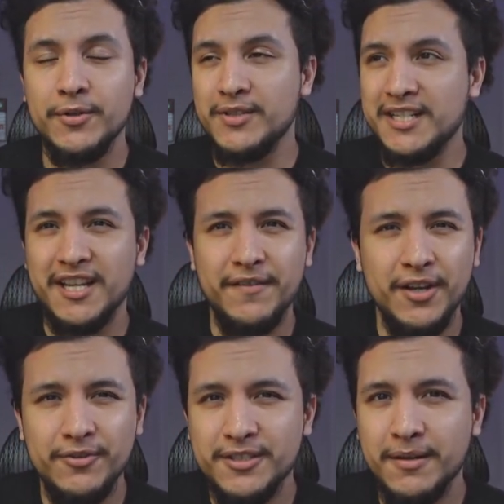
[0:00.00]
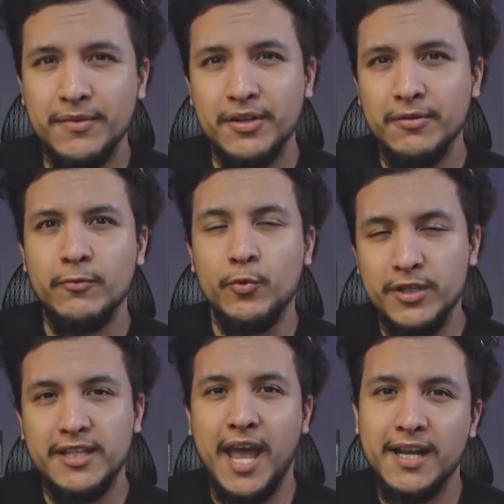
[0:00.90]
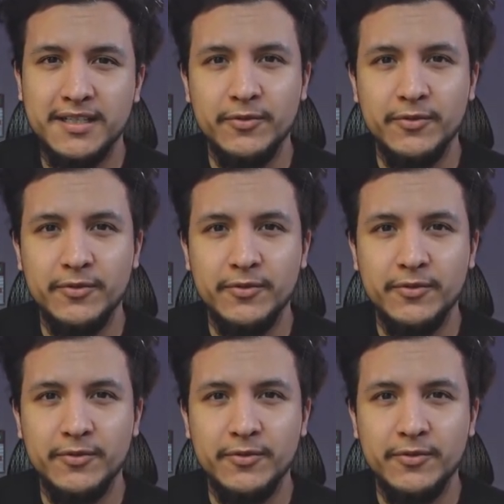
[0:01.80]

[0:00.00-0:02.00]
It was like 700 something with tax.